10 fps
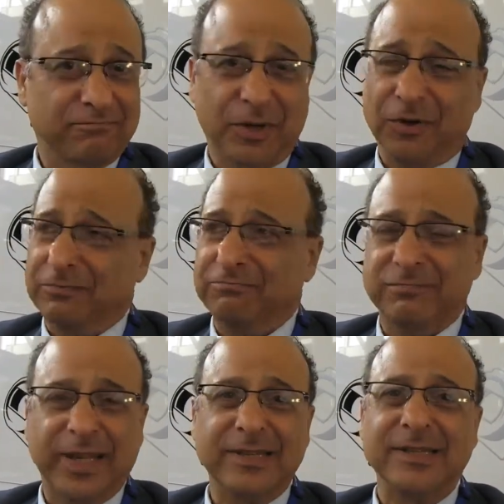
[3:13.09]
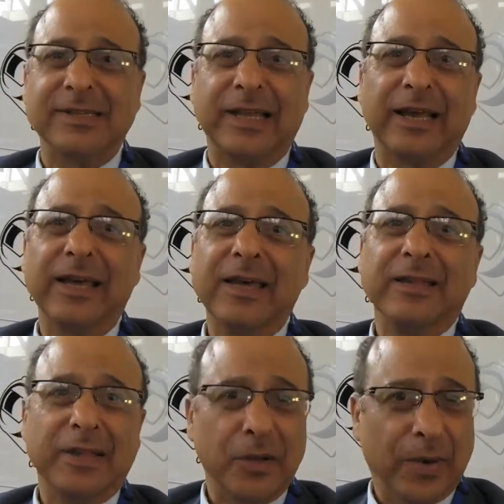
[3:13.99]
you know, places like
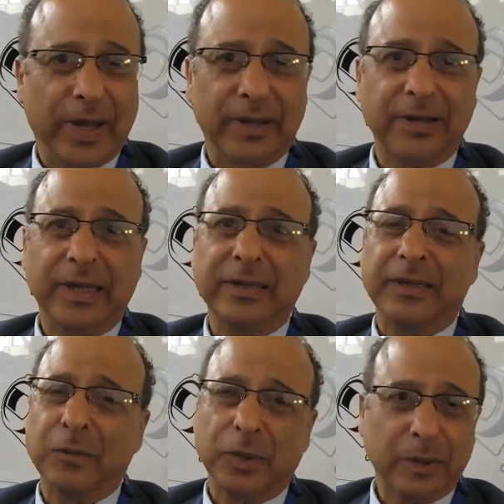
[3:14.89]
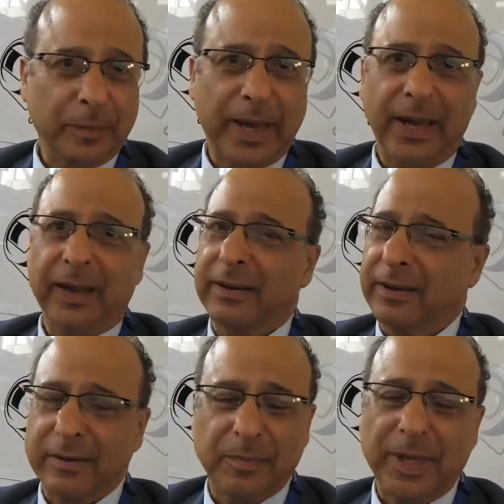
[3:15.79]
the UN and the World Bank
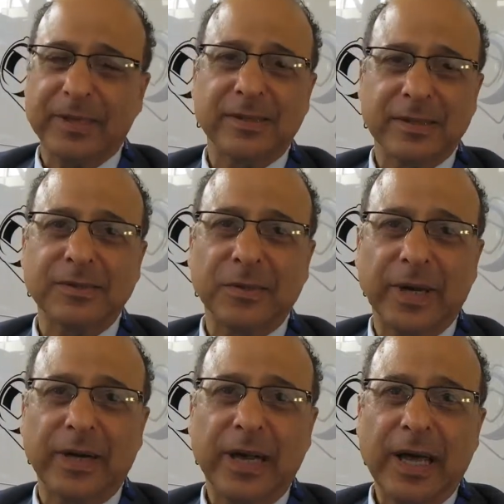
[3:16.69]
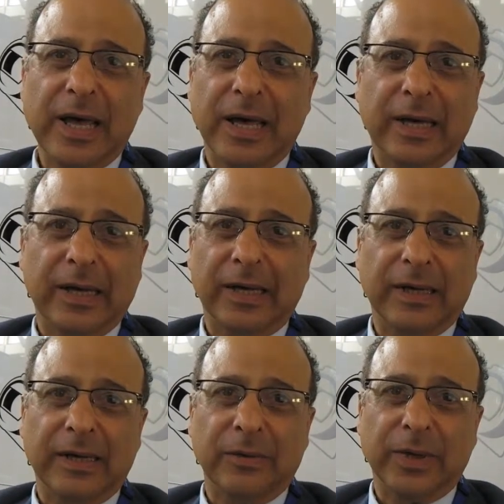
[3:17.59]
and other places where
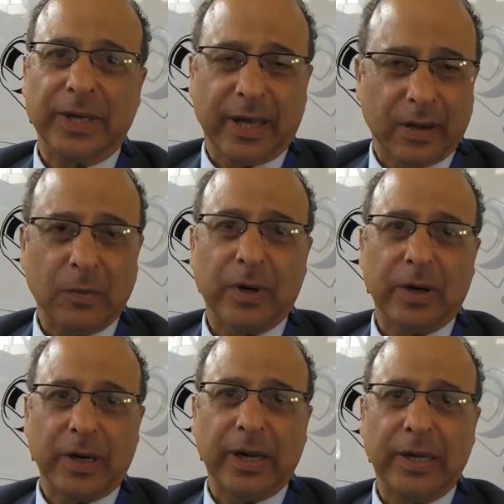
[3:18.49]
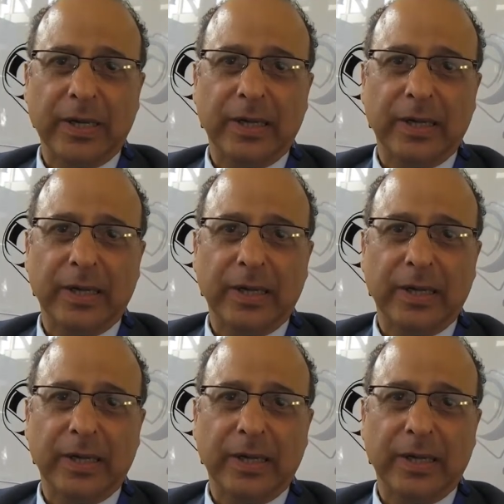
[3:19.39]
they can work